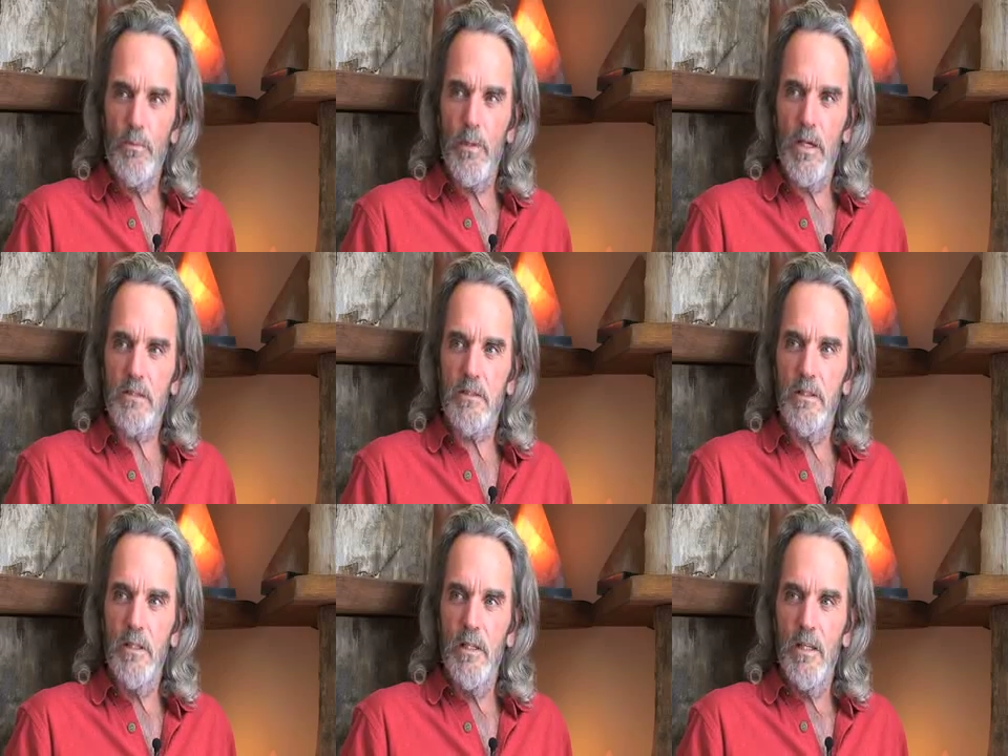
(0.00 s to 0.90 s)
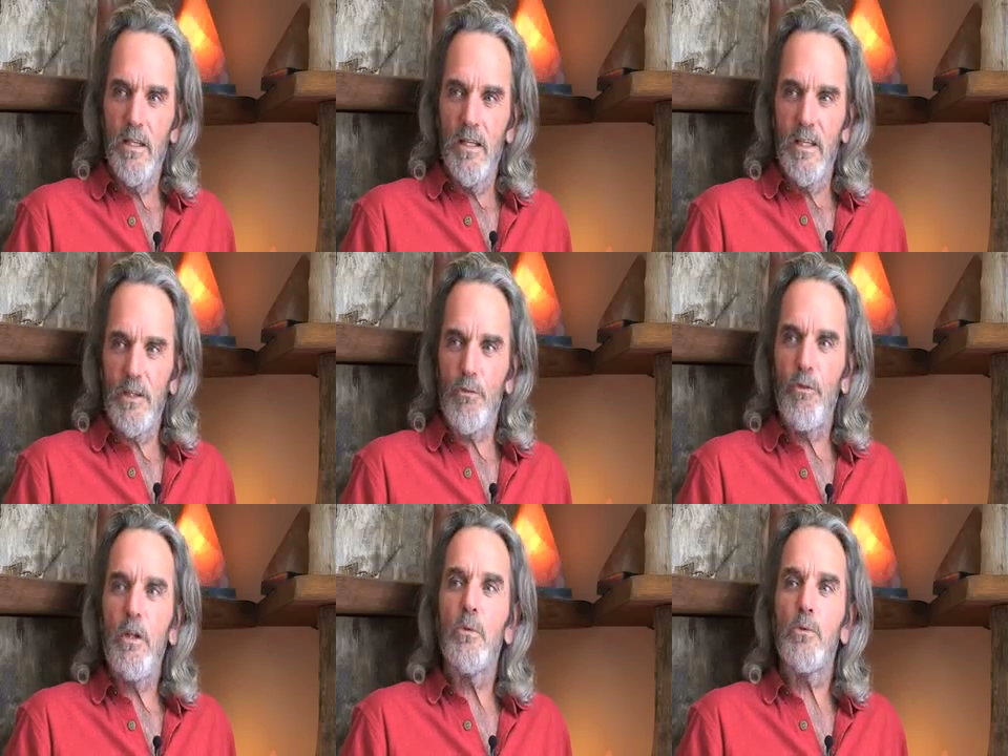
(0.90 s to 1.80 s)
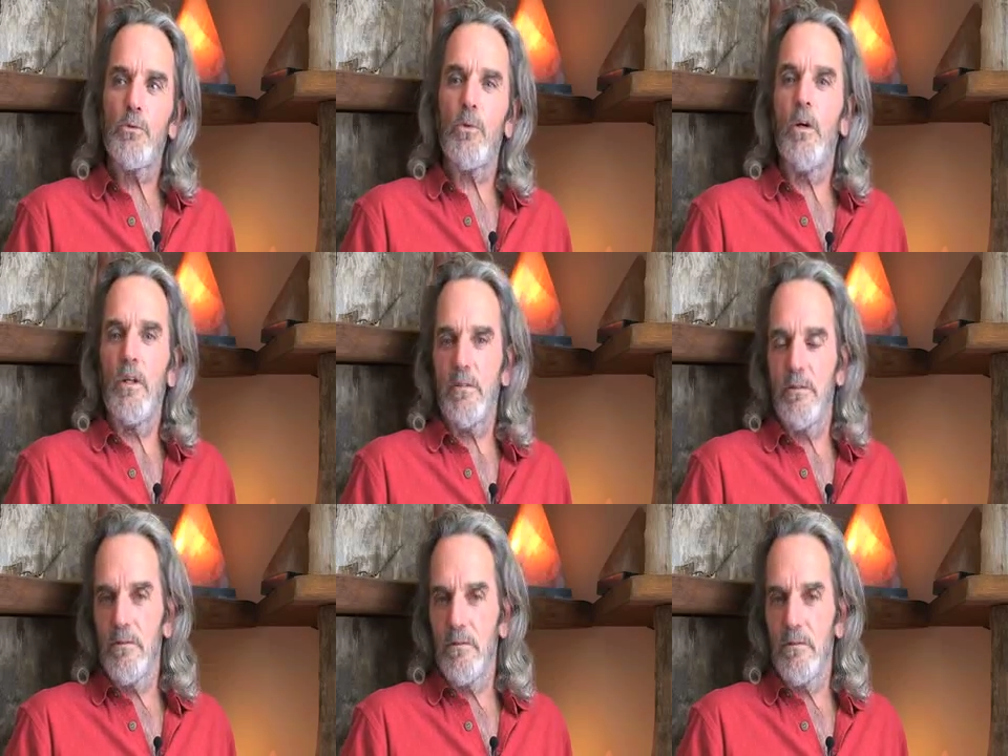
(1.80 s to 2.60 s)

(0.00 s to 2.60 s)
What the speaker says: but it feels right